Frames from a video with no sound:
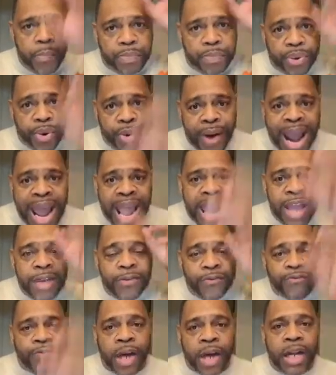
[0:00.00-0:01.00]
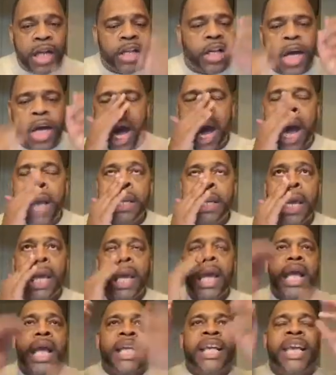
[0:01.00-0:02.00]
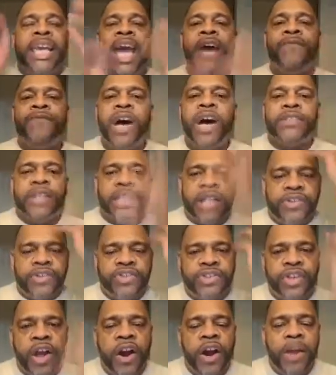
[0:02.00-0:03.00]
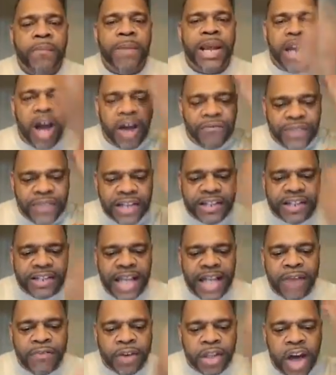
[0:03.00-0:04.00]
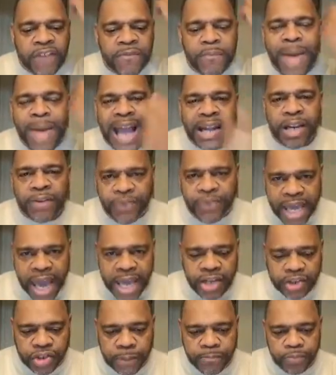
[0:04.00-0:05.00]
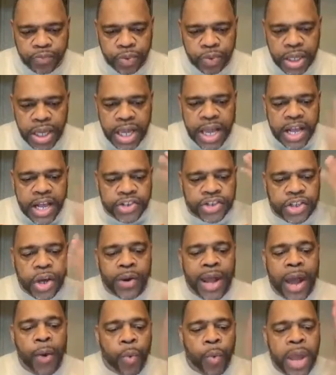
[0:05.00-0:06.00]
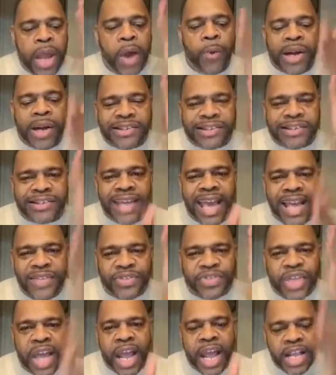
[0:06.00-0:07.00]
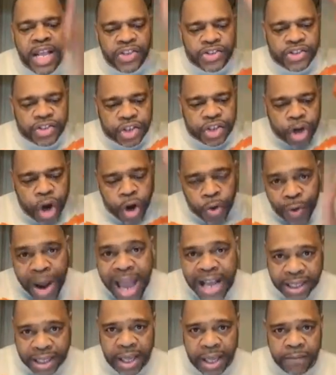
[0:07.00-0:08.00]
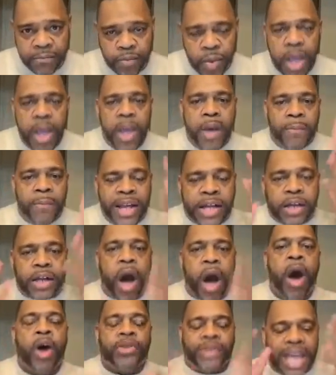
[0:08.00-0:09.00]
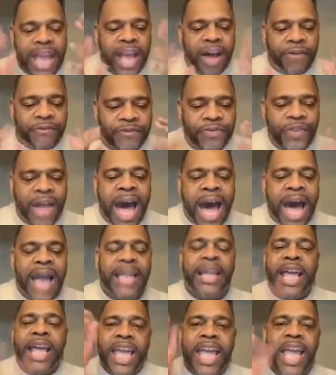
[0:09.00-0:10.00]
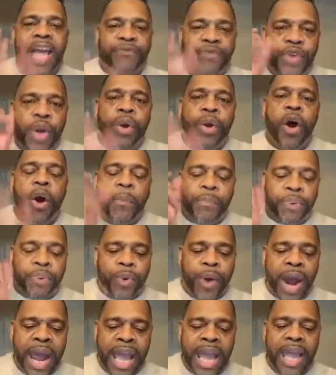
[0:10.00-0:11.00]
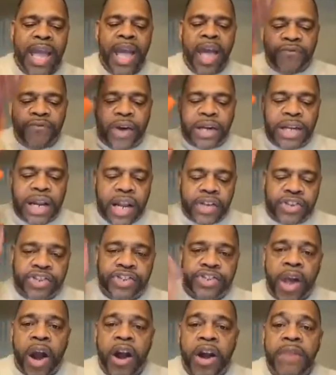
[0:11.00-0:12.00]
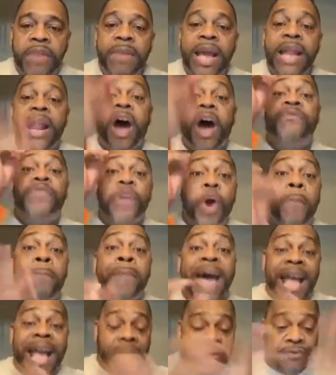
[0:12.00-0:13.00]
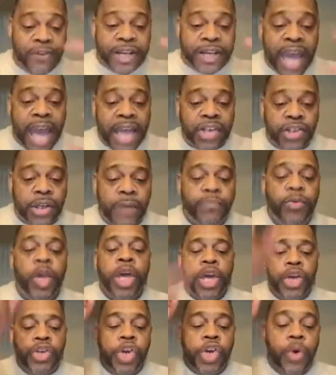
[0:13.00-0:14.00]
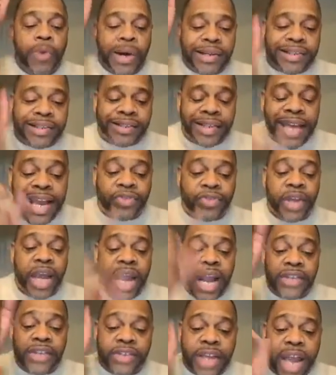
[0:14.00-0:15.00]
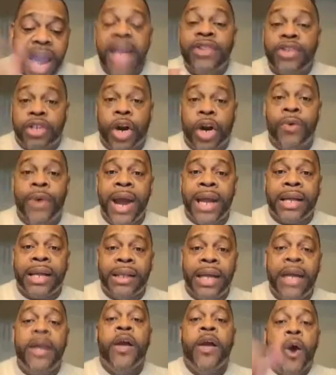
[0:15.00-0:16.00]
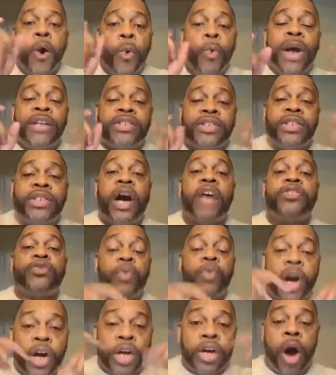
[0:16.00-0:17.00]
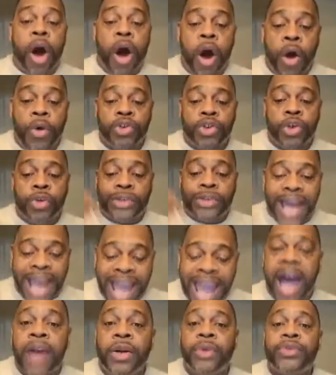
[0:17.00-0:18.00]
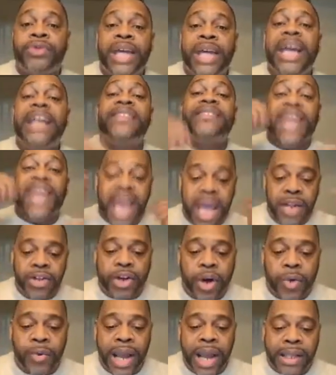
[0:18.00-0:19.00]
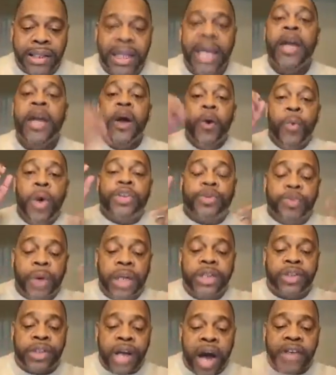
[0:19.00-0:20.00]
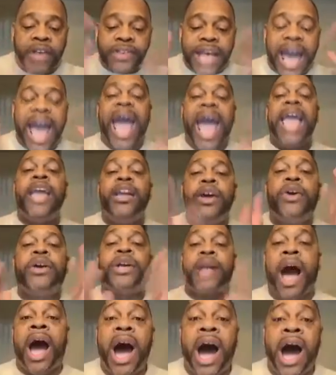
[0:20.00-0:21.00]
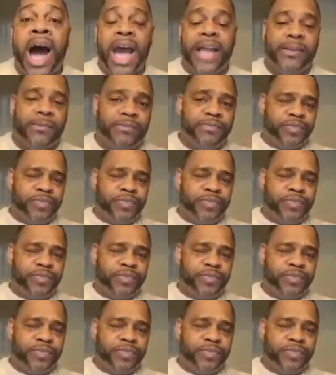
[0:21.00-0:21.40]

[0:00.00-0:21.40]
Pray for the God, give us the discernment of this level of magnification so that we will see things correctly. Because if not, if you don't pray for the discernment of your magnification, you will see things incorrectly, which thus will cause you to handle things incorrectly, which will thus anger God.